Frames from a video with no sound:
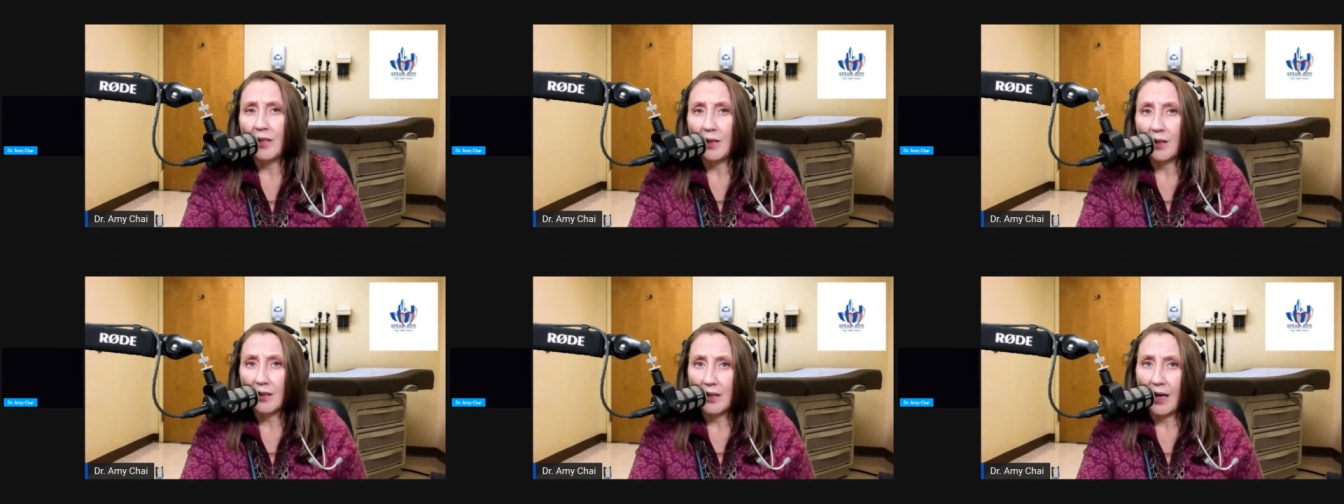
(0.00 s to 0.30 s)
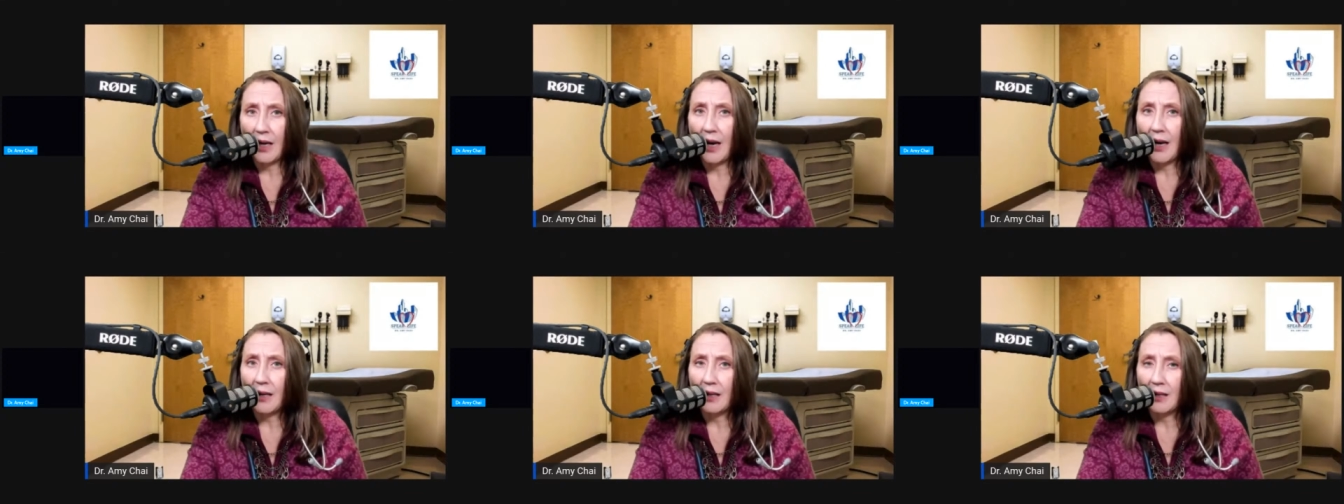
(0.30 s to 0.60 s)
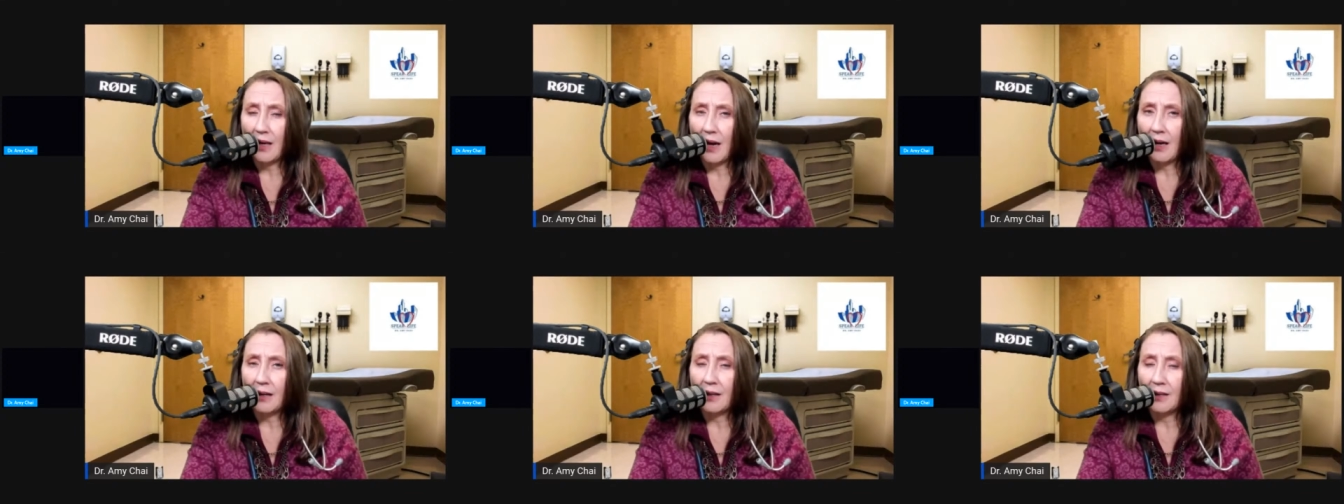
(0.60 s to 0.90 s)
take
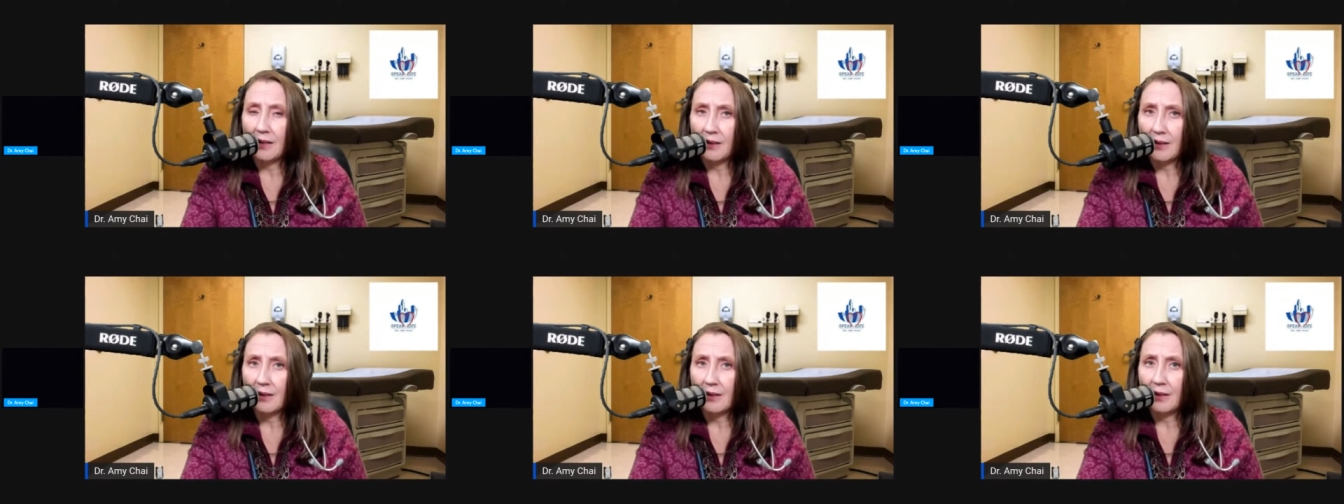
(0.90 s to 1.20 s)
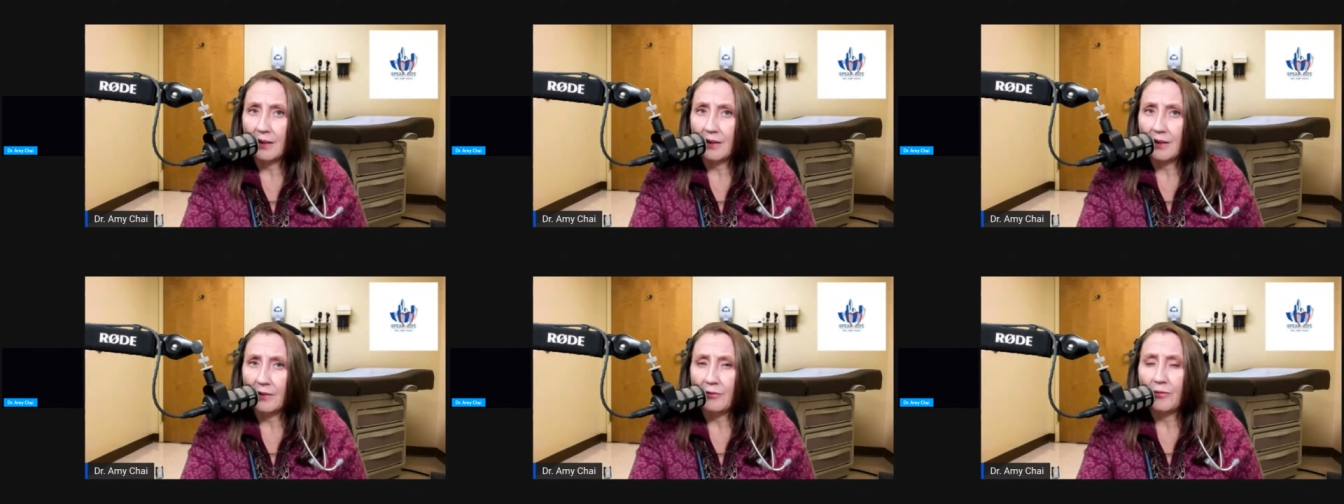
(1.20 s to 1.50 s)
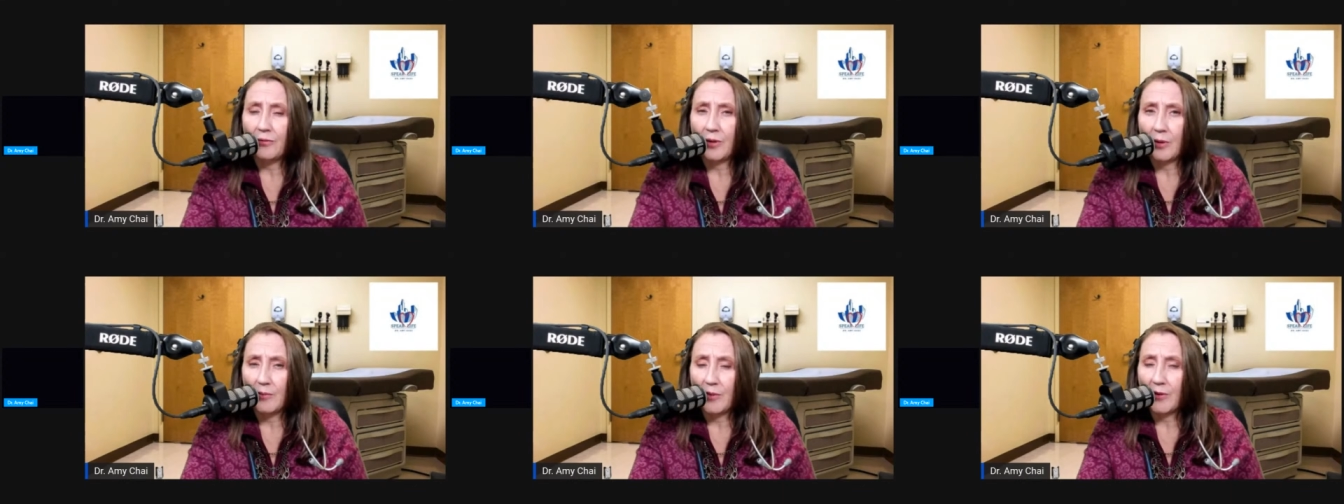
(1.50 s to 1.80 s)
that insulin
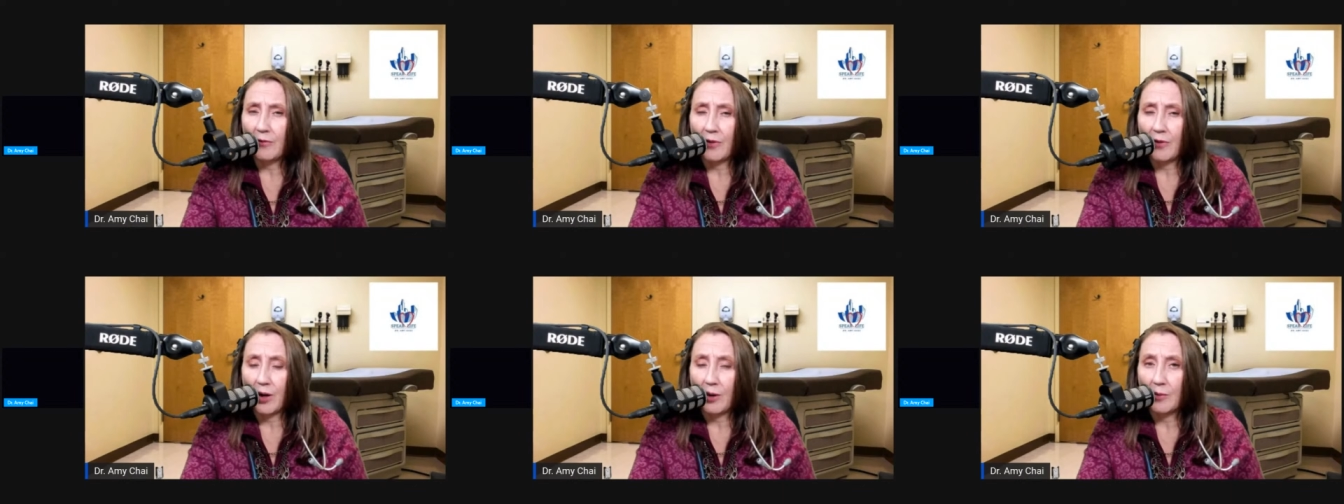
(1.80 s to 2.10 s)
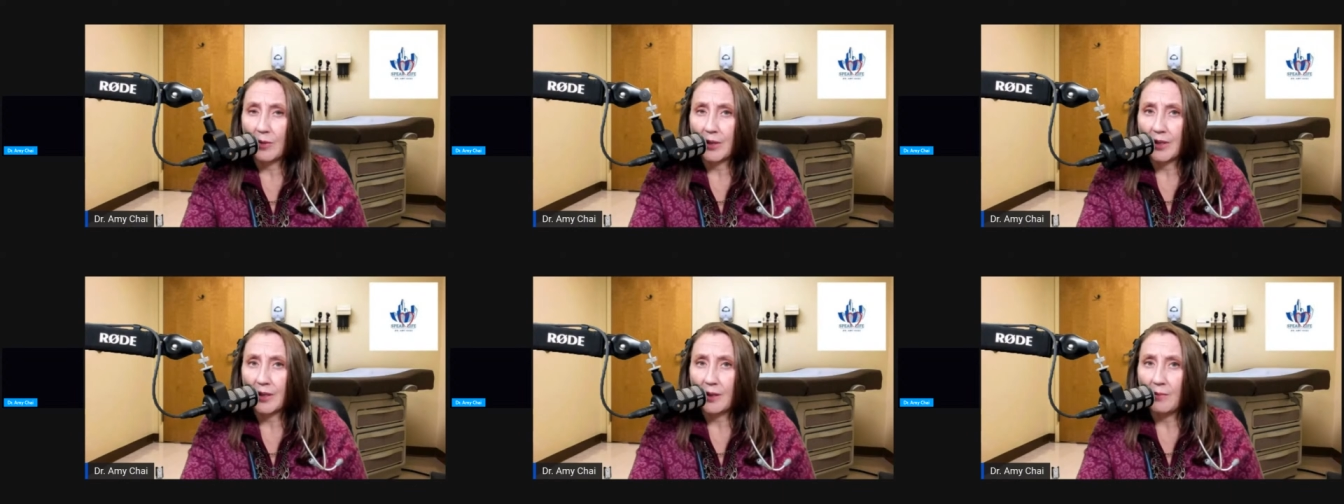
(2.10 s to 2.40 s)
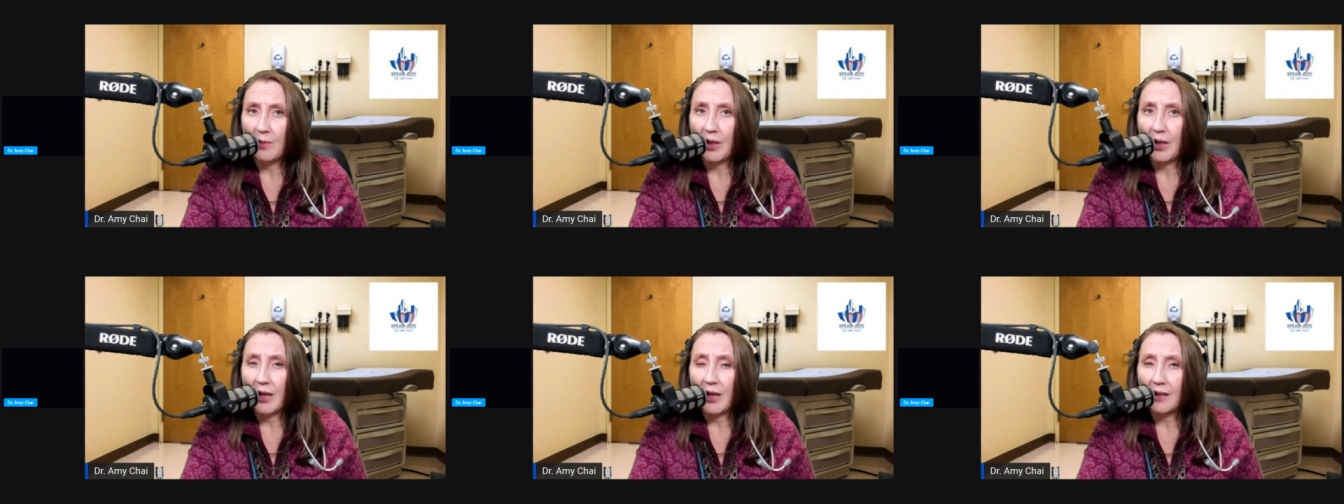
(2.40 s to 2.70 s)
from the pharmacy
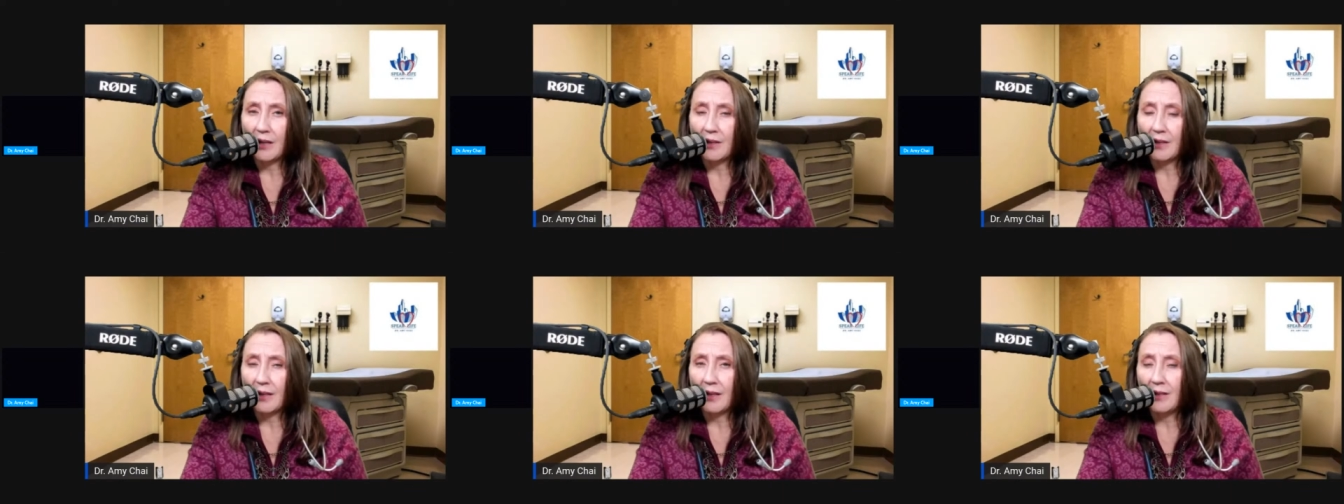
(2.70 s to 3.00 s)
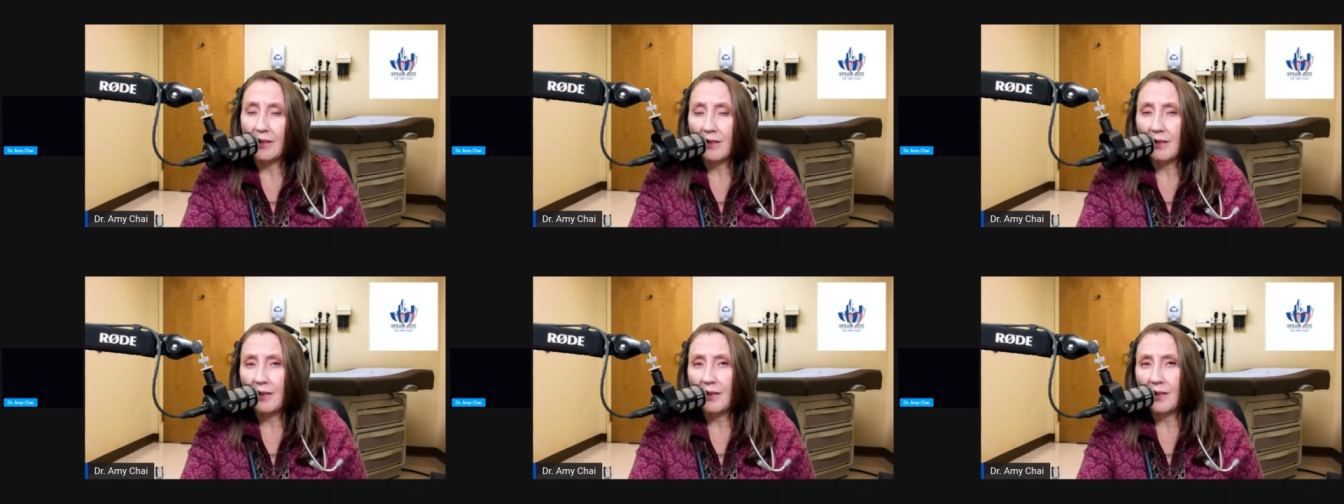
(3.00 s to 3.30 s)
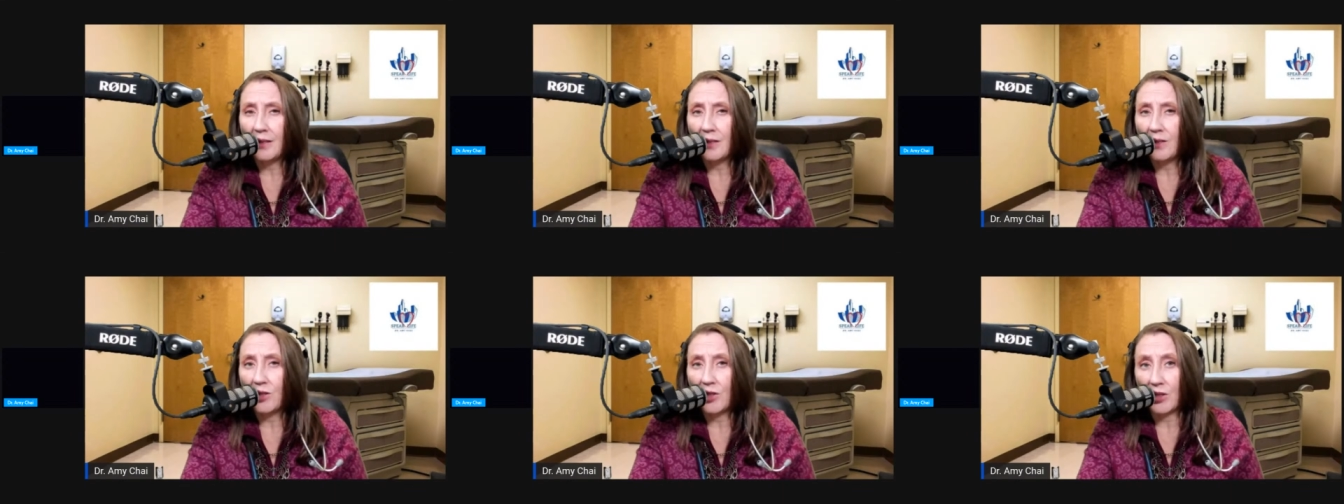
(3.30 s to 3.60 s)
because insulin
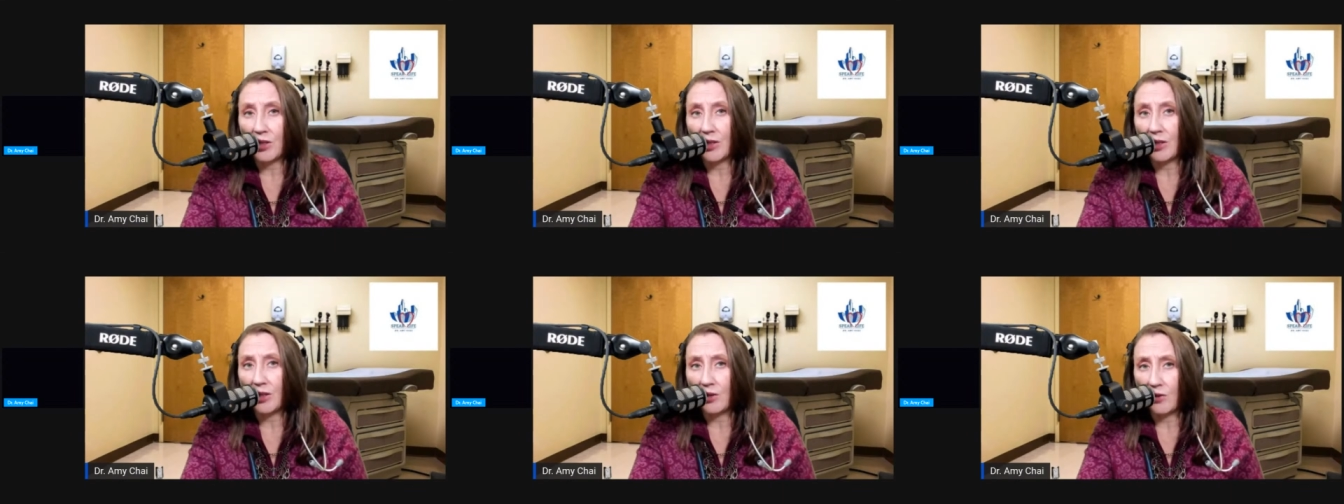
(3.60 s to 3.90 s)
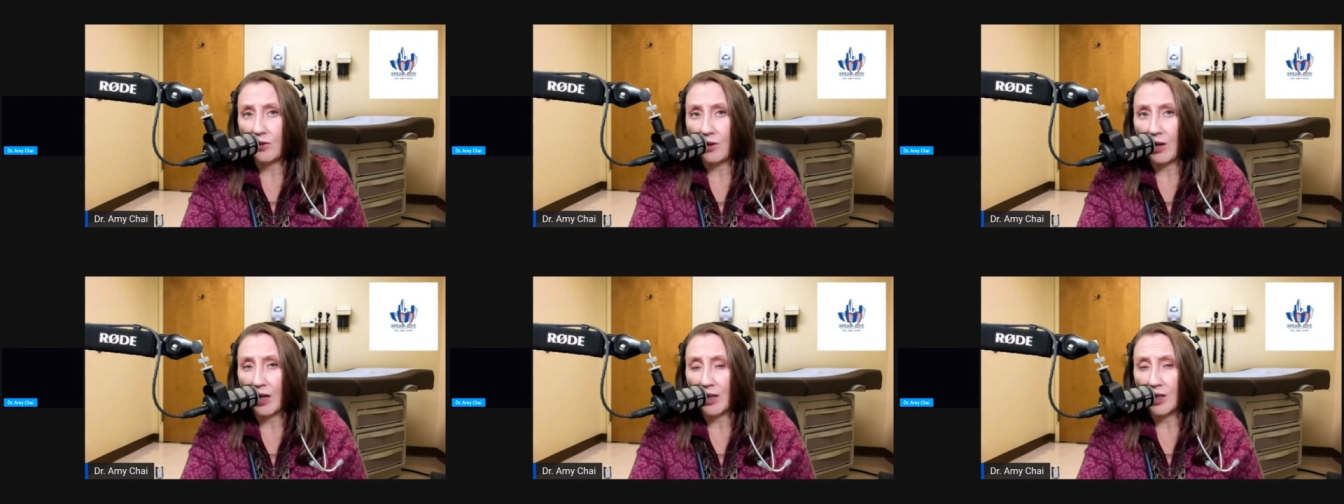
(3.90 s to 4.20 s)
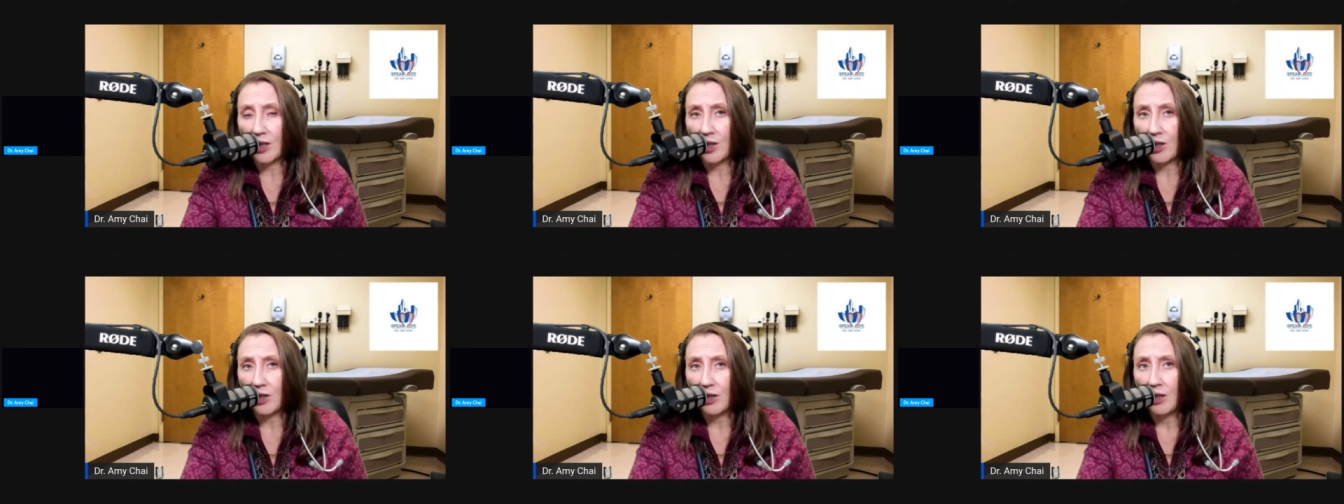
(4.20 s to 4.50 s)
is just a
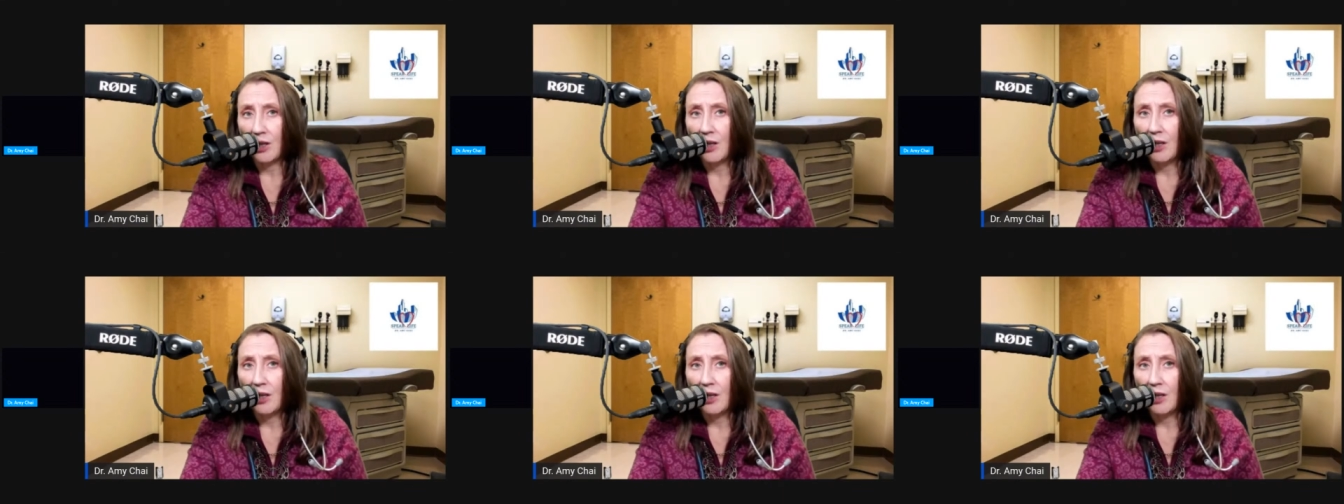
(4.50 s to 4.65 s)
crutch.